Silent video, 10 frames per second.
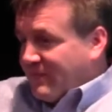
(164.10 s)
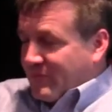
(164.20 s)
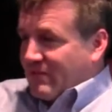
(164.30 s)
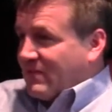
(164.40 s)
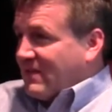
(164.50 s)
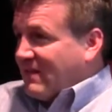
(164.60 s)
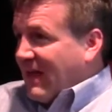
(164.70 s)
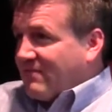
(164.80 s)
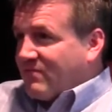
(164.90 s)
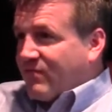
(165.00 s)
I think we did
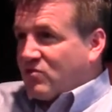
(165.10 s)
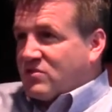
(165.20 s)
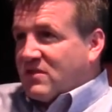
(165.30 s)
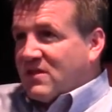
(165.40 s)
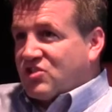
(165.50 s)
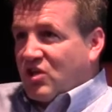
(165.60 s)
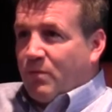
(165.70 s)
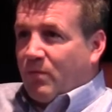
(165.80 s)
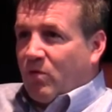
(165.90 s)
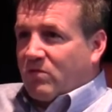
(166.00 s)
that first
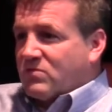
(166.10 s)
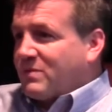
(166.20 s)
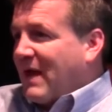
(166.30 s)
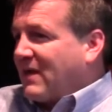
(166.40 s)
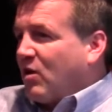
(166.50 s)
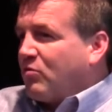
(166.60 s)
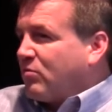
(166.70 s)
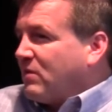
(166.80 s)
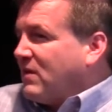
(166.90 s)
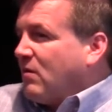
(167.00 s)
scope of work was back in
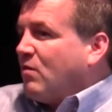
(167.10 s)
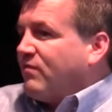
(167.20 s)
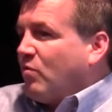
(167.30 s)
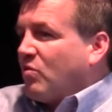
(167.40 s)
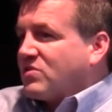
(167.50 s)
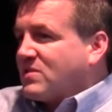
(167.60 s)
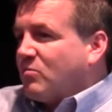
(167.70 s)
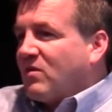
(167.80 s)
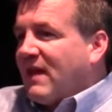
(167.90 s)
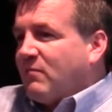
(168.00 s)
03 or 04,
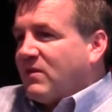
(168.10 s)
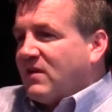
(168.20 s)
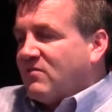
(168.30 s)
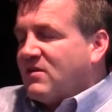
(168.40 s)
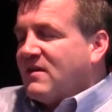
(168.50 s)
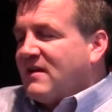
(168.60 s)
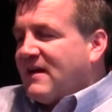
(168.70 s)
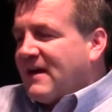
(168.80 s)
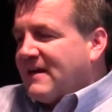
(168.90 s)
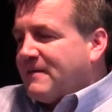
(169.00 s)
somewhere in that window.
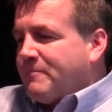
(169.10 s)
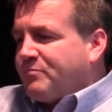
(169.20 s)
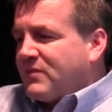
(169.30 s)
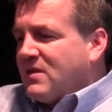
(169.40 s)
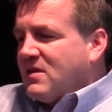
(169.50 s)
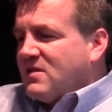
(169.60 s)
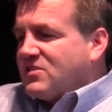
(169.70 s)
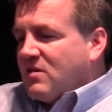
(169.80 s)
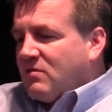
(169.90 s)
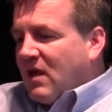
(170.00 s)

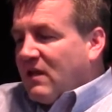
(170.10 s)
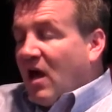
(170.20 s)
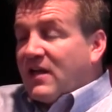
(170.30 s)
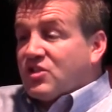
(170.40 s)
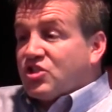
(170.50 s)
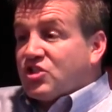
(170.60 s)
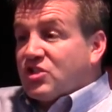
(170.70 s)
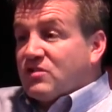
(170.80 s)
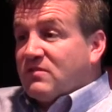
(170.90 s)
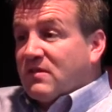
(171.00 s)
So a lot of
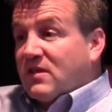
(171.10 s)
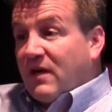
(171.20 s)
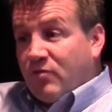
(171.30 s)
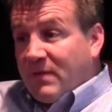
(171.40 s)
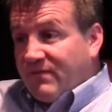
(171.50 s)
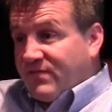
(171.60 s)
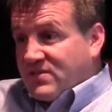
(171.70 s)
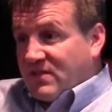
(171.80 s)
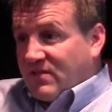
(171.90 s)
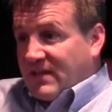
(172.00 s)
government
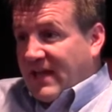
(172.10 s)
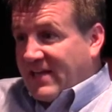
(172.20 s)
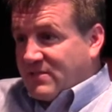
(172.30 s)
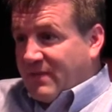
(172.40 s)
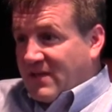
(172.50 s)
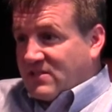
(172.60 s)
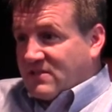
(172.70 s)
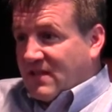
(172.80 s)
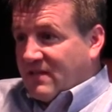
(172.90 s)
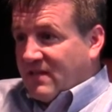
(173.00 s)
facility
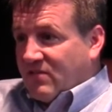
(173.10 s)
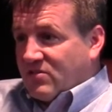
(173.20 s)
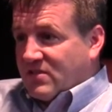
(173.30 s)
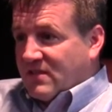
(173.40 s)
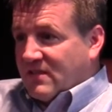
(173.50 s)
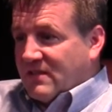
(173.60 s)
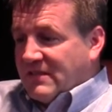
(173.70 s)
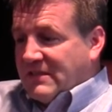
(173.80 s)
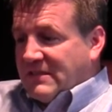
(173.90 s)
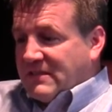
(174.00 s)
aspects that there's
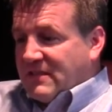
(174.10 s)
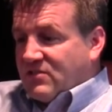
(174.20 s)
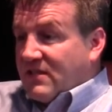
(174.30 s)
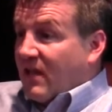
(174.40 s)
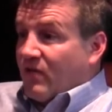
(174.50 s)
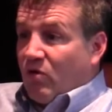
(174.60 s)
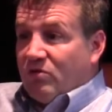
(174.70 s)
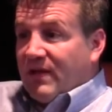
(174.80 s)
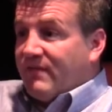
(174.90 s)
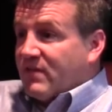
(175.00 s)
another
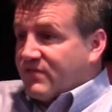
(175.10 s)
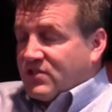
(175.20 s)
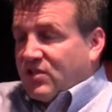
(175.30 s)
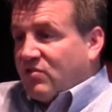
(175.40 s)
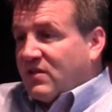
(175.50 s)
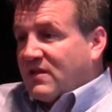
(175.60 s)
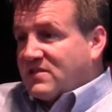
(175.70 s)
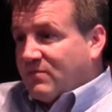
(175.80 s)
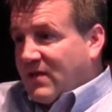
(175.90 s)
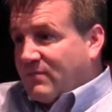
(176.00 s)
whole level of security that
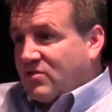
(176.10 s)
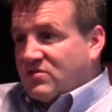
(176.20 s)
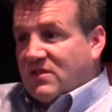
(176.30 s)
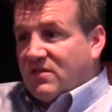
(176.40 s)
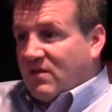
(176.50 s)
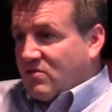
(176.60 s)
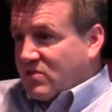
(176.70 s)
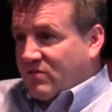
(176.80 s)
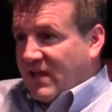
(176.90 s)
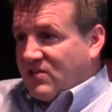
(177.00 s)
sometimes goes into
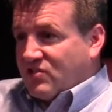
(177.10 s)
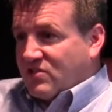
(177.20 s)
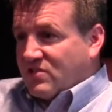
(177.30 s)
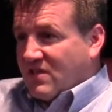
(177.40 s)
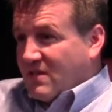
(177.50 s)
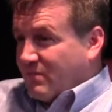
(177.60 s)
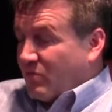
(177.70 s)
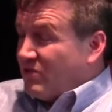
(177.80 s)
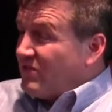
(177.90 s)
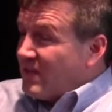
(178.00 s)
those locations.
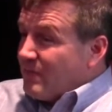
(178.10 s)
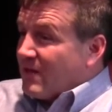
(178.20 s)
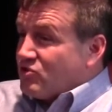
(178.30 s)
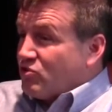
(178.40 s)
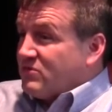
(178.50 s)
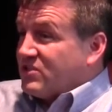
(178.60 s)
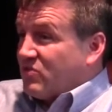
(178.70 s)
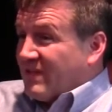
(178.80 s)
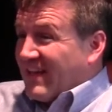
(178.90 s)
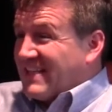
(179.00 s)
But when you think about a jewelry
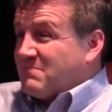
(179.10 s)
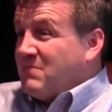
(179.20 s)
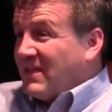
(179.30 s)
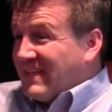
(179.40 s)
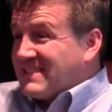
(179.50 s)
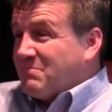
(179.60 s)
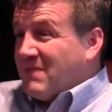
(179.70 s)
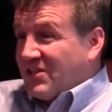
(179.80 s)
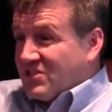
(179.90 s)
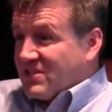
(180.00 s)
store that has millions
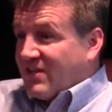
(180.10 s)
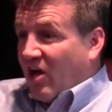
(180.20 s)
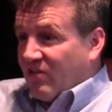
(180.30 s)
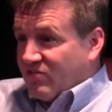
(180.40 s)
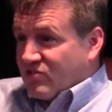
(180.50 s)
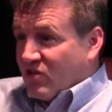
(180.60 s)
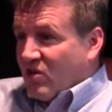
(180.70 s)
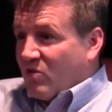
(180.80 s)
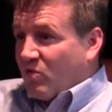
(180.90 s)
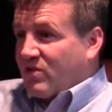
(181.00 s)
and millions of dollars
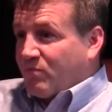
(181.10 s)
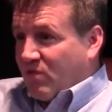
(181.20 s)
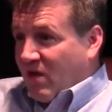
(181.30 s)
worth of